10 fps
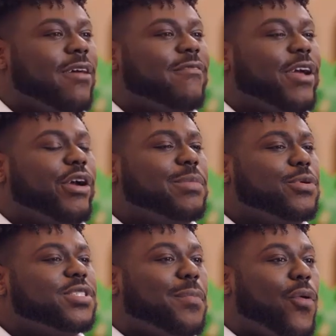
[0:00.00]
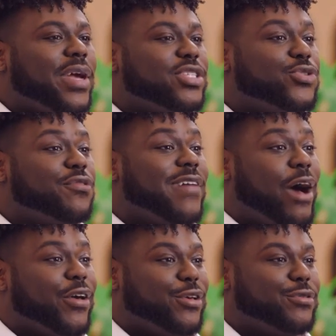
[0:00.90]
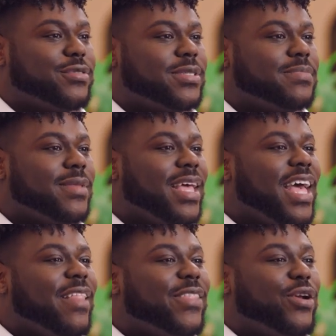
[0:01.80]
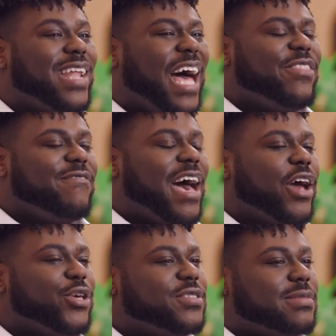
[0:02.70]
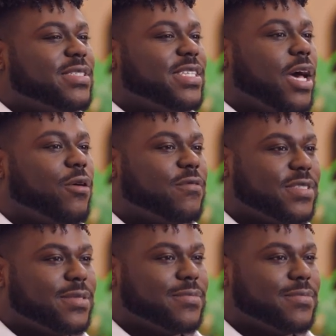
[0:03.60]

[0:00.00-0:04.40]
Variables point to values. They're not the values themselves.